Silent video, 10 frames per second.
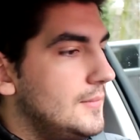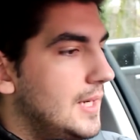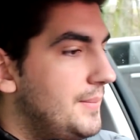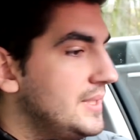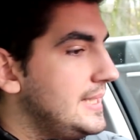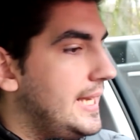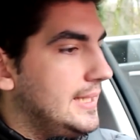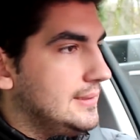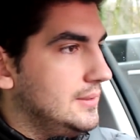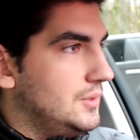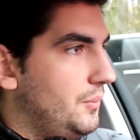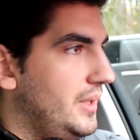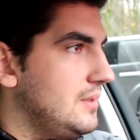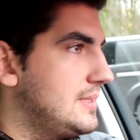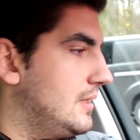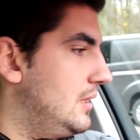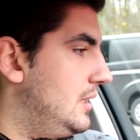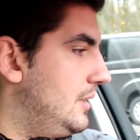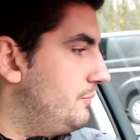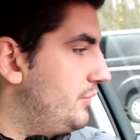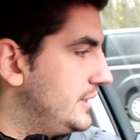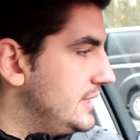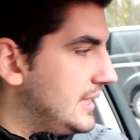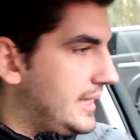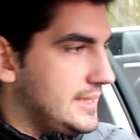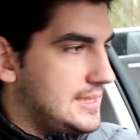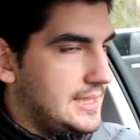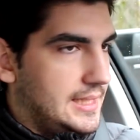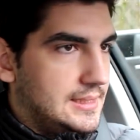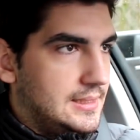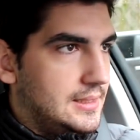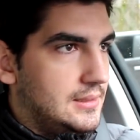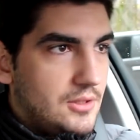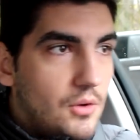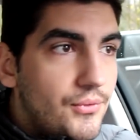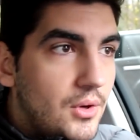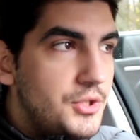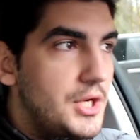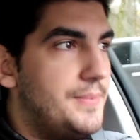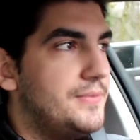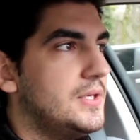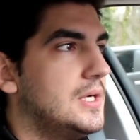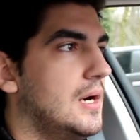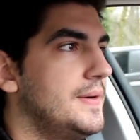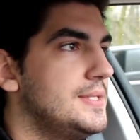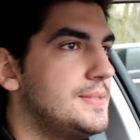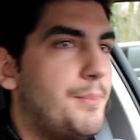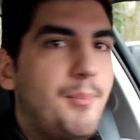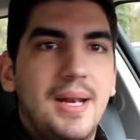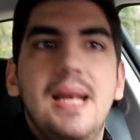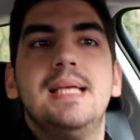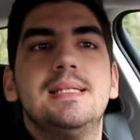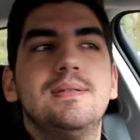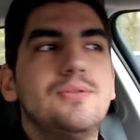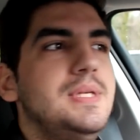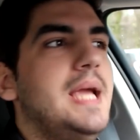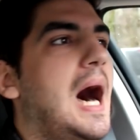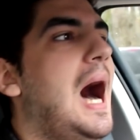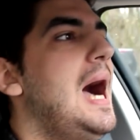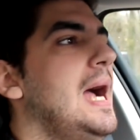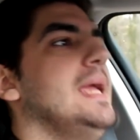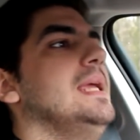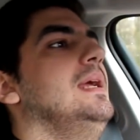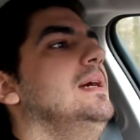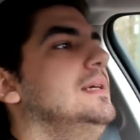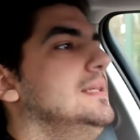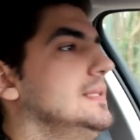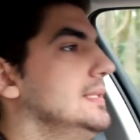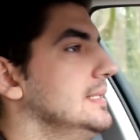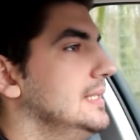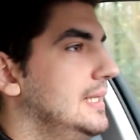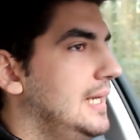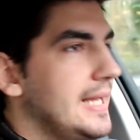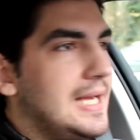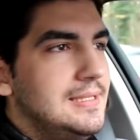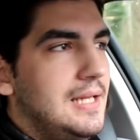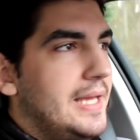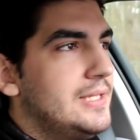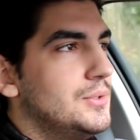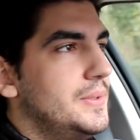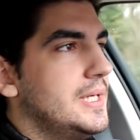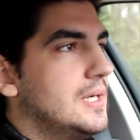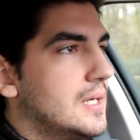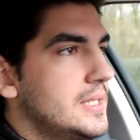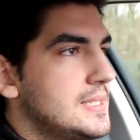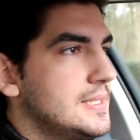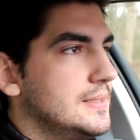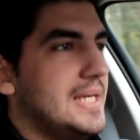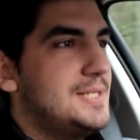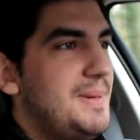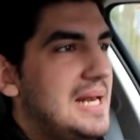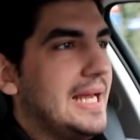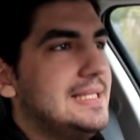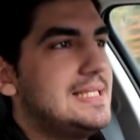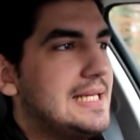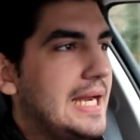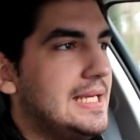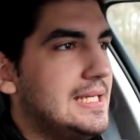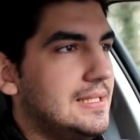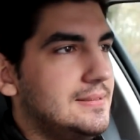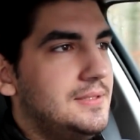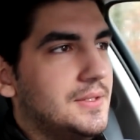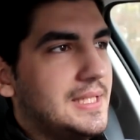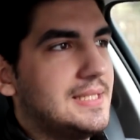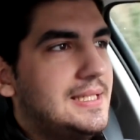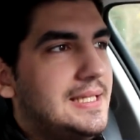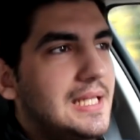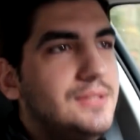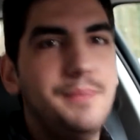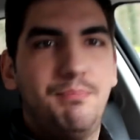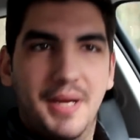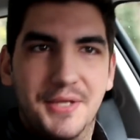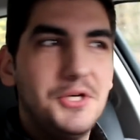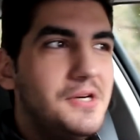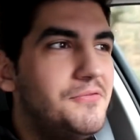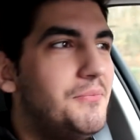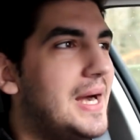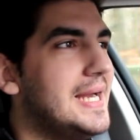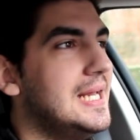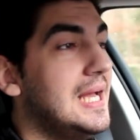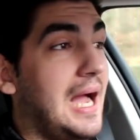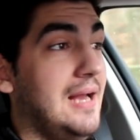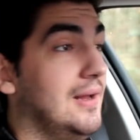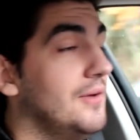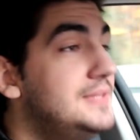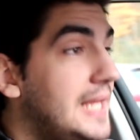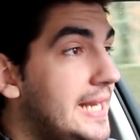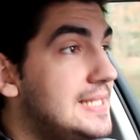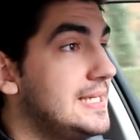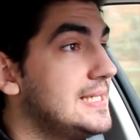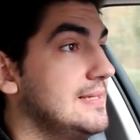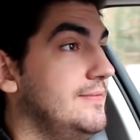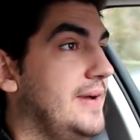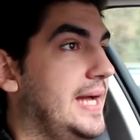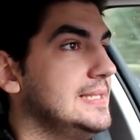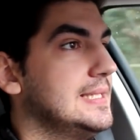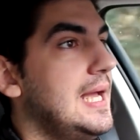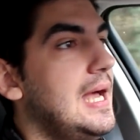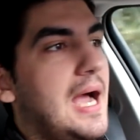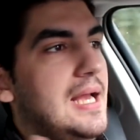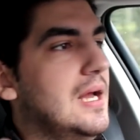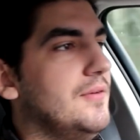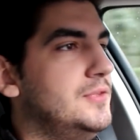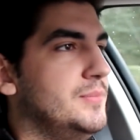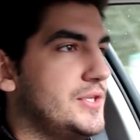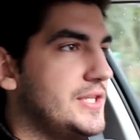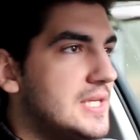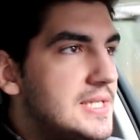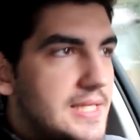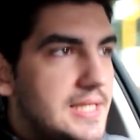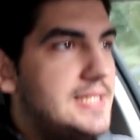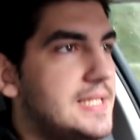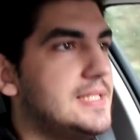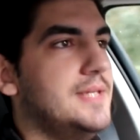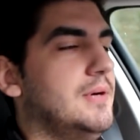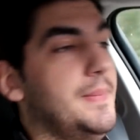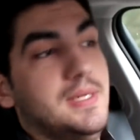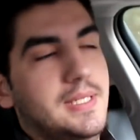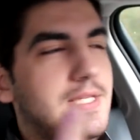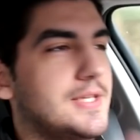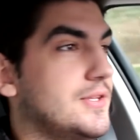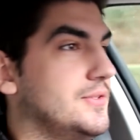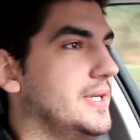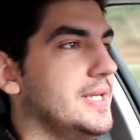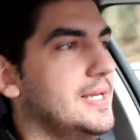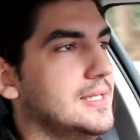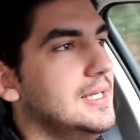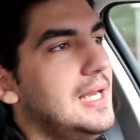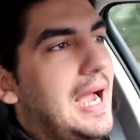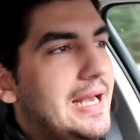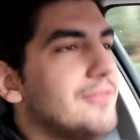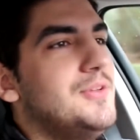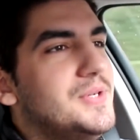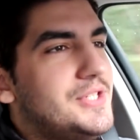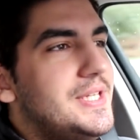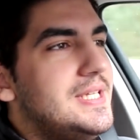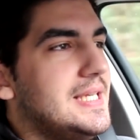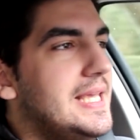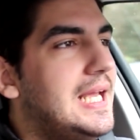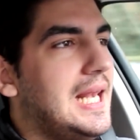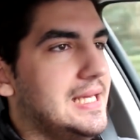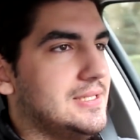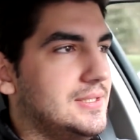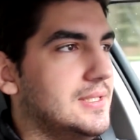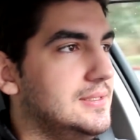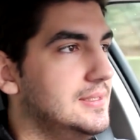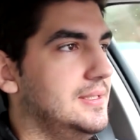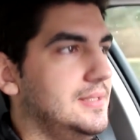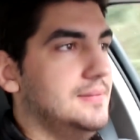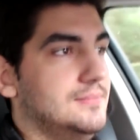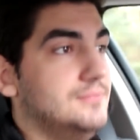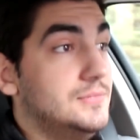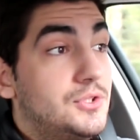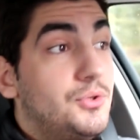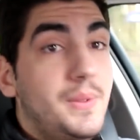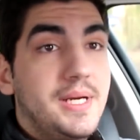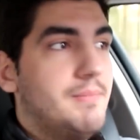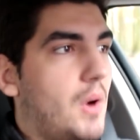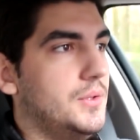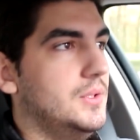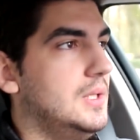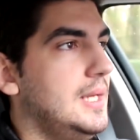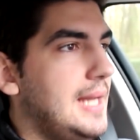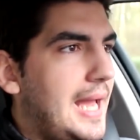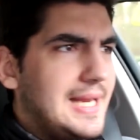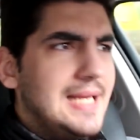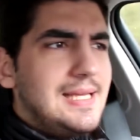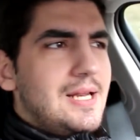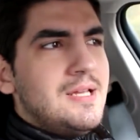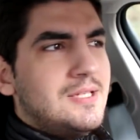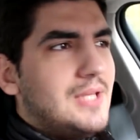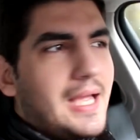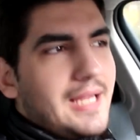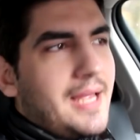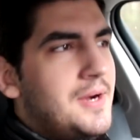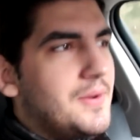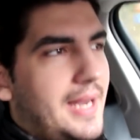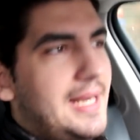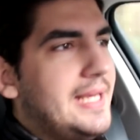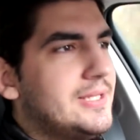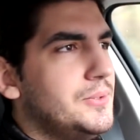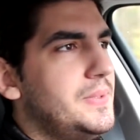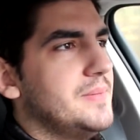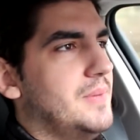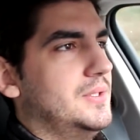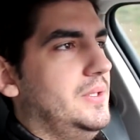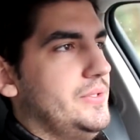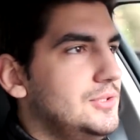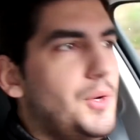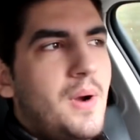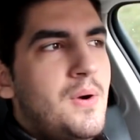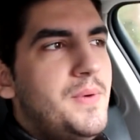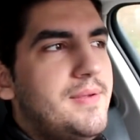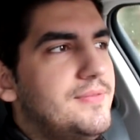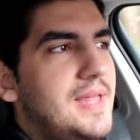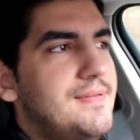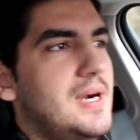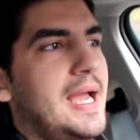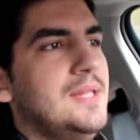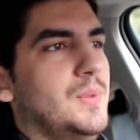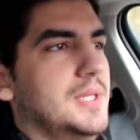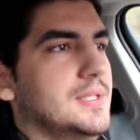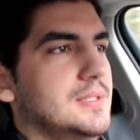But yeah, the wheels are pretty nice, and the overall shape of the car is pleasant to the eye. I kind of like touring cars. It's been like this kind, you know, that guilty pleasure of mine. I love the A6 Avant. I love the Mercedes E60. I mean E63. Yeah. I love the Mercedes E-Class, the touring model. I kind of like. I don't know. I like touring models, though we've never had one.